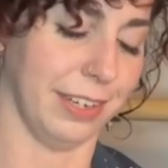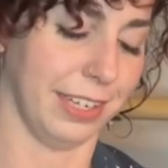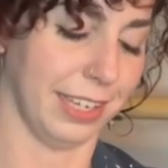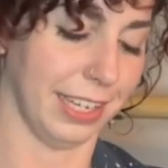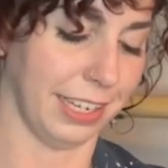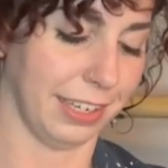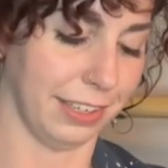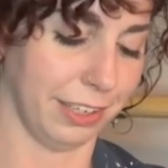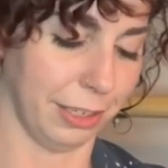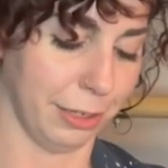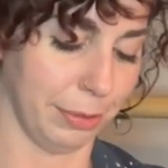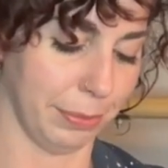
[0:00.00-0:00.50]
get a
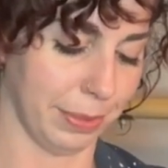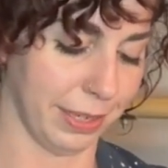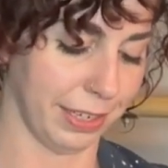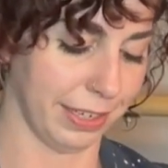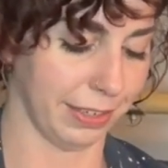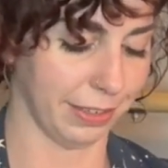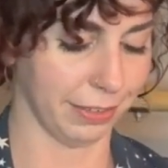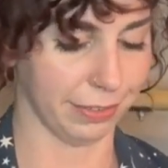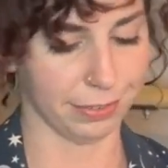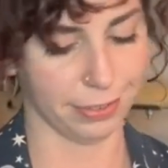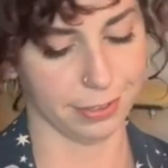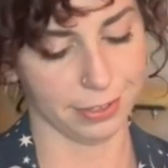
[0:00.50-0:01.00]
little bit
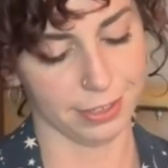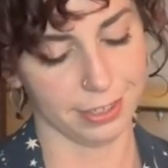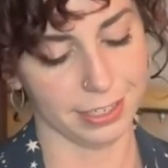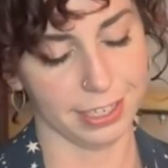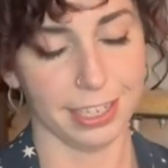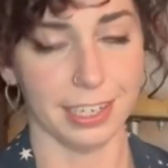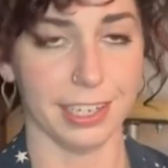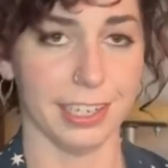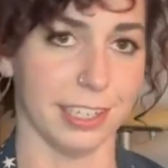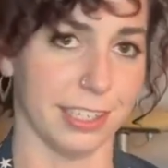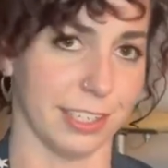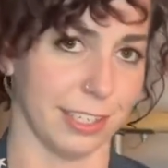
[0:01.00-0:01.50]
of
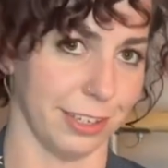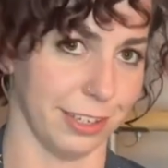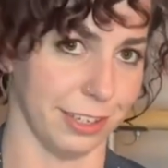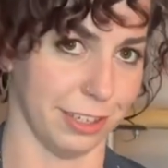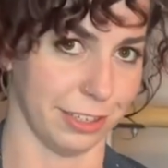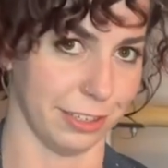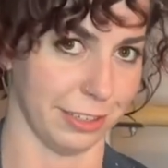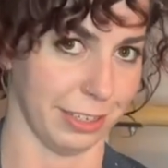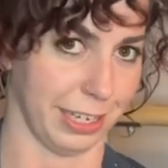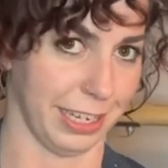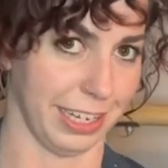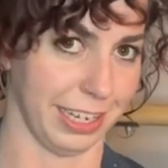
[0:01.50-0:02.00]
knitting
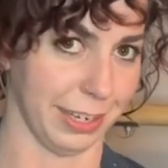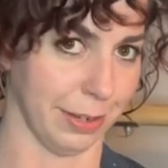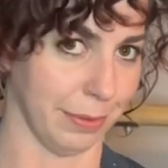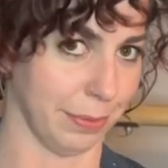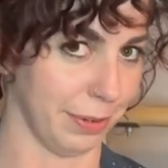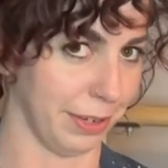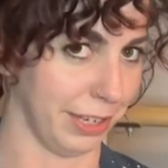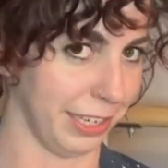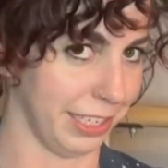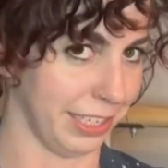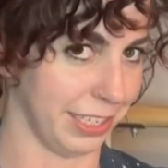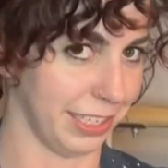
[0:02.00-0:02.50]
surgery here
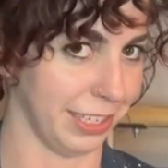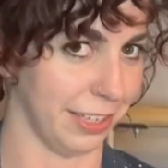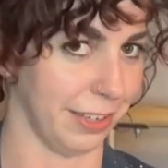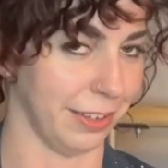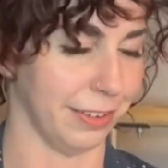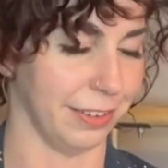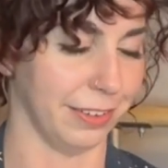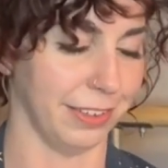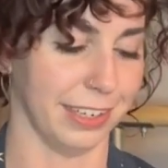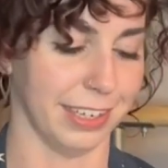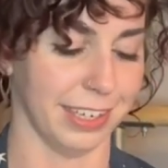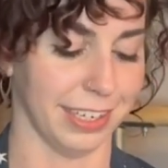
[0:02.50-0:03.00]
pretty
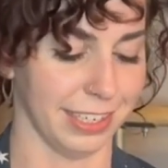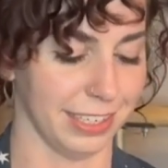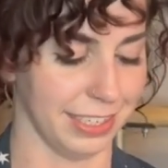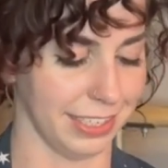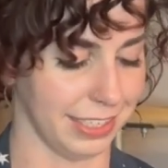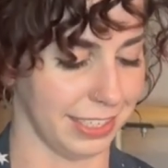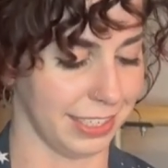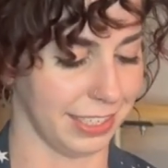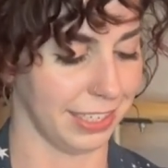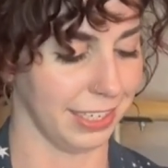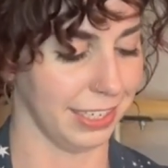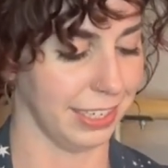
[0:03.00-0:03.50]
soon,
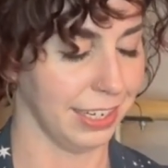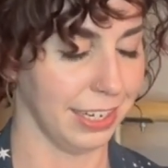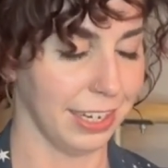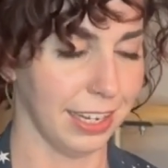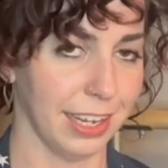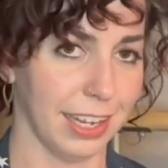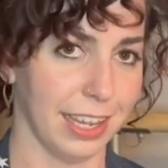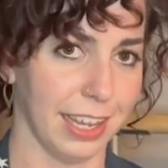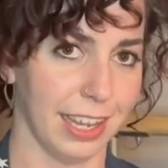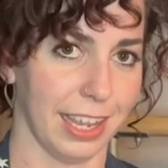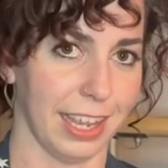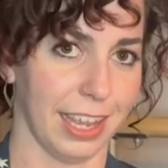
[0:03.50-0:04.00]
because
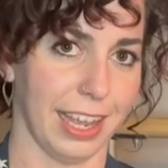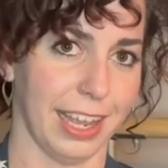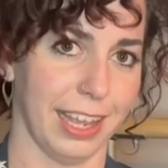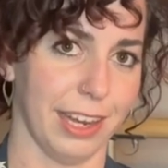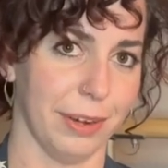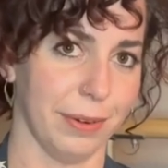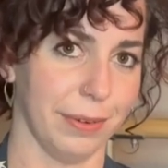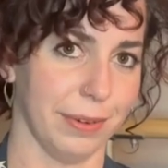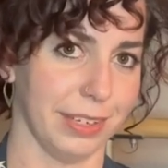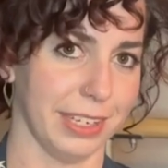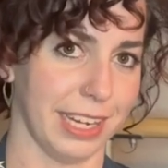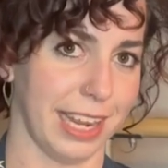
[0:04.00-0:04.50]
I don't
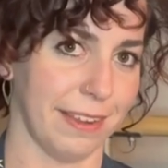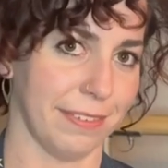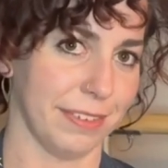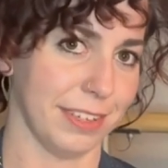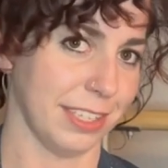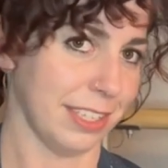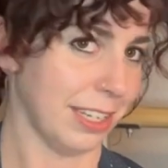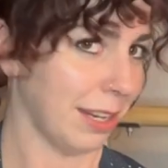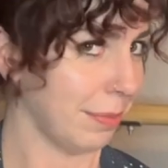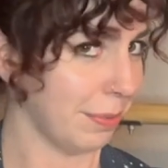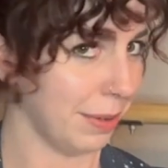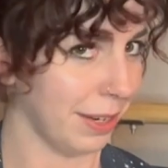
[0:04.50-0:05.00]
want to have to
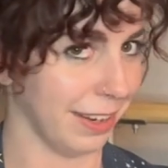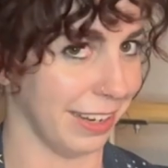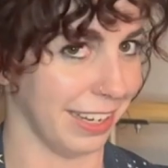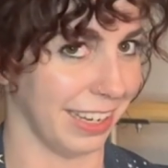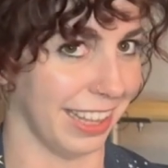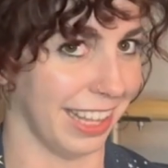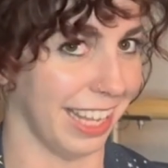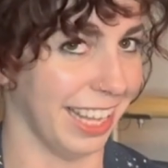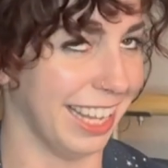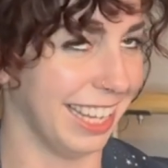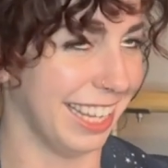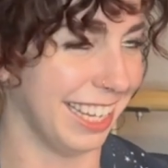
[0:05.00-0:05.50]
stop wearing
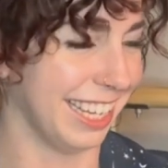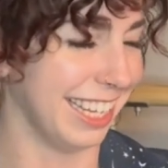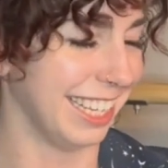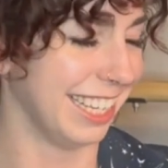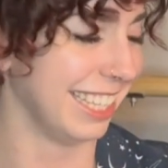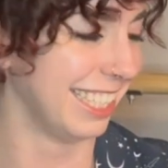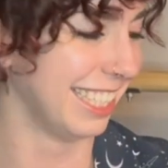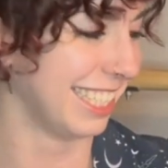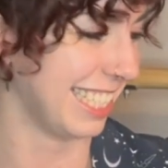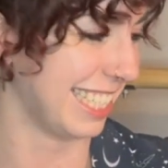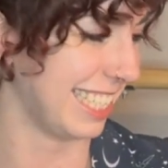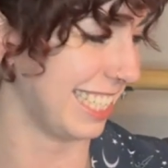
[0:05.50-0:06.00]

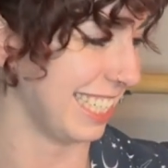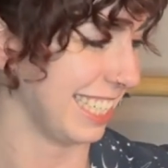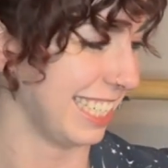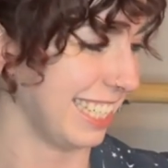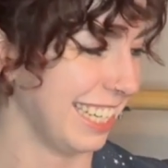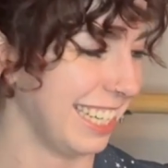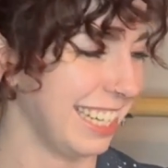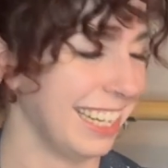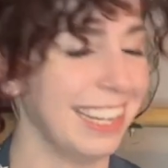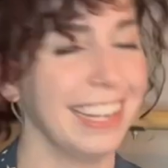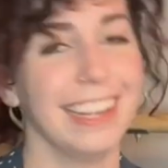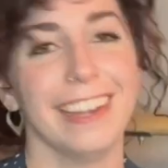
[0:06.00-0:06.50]
this.
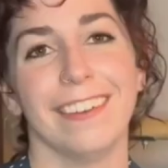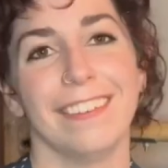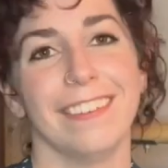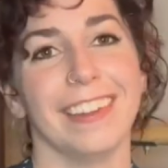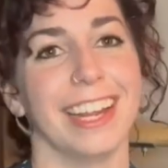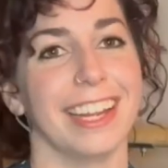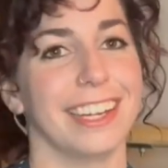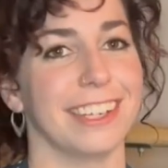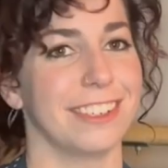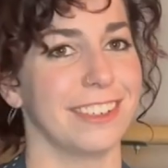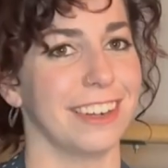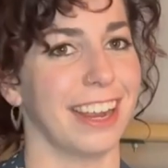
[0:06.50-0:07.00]
But
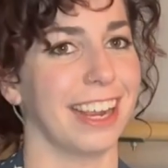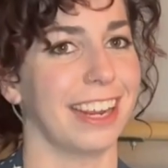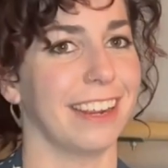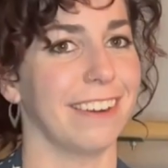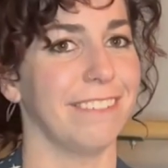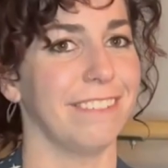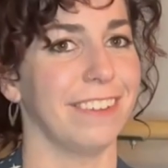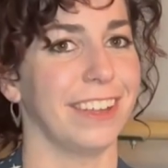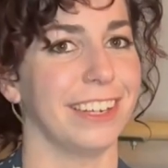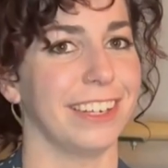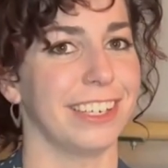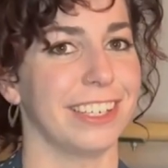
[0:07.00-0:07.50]
yeah,
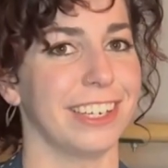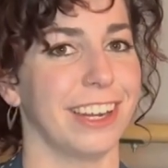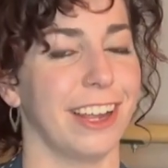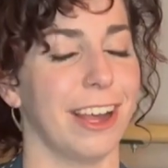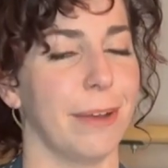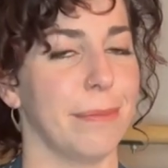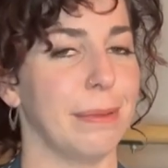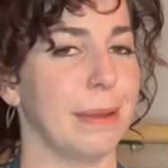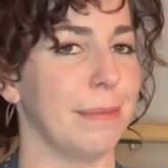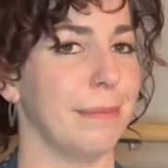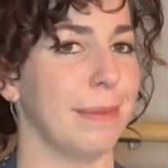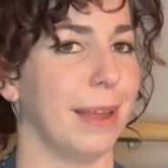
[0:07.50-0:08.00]
Drachenfell shawl
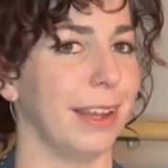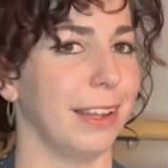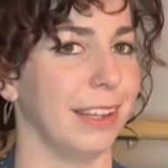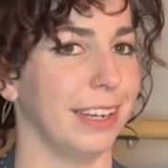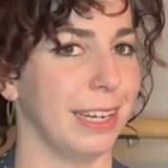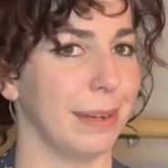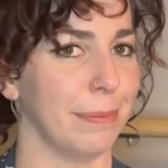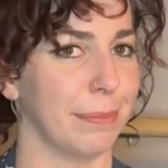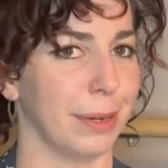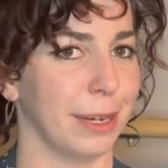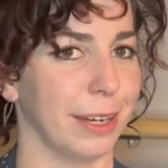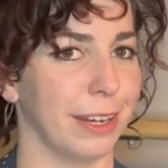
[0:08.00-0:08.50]
by Melanie
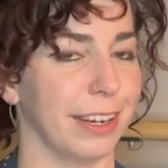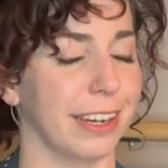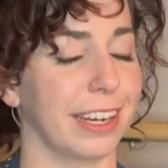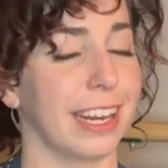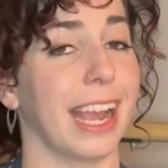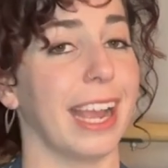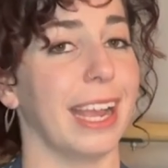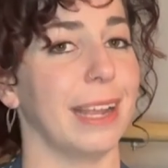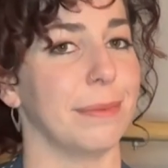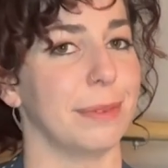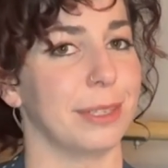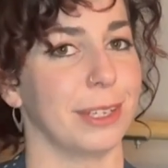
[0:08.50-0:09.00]
Berg.
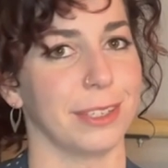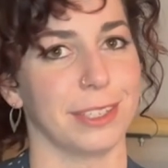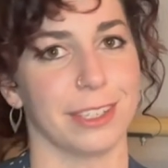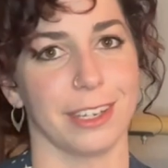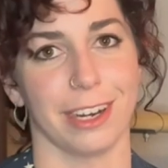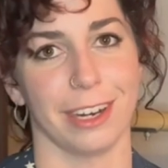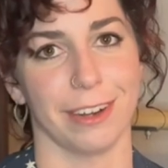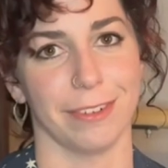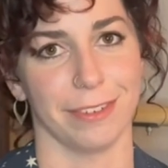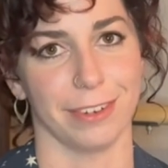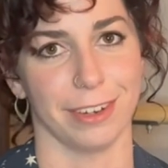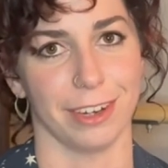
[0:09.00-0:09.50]
I am so
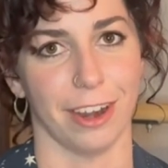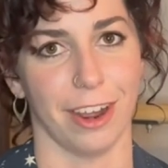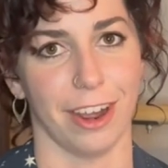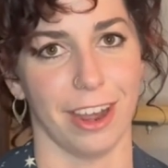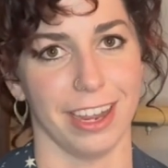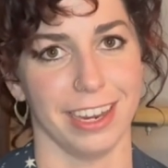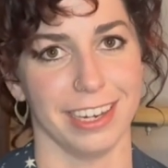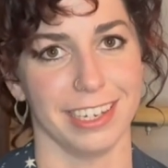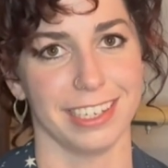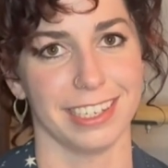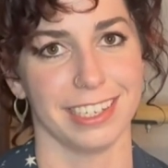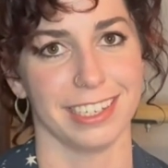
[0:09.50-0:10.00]
sorry for
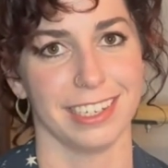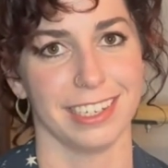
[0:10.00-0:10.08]
not